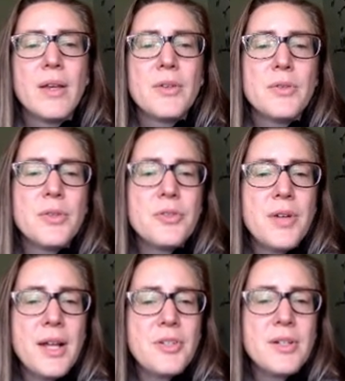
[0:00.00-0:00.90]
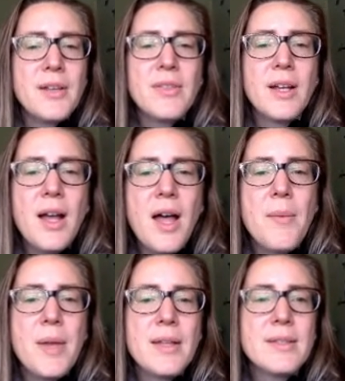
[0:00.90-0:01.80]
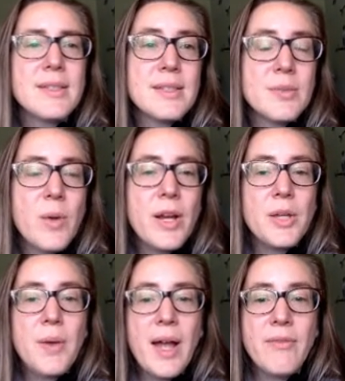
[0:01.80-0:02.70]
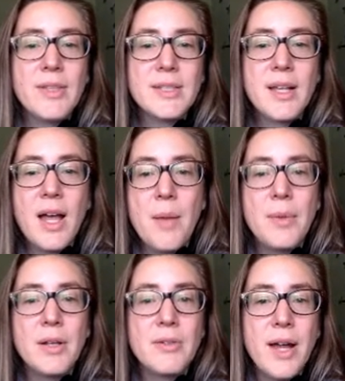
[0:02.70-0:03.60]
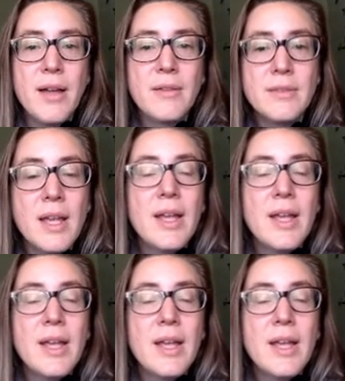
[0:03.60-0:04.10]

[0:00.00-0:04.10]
So the tragedy of the commons is where you have this common ground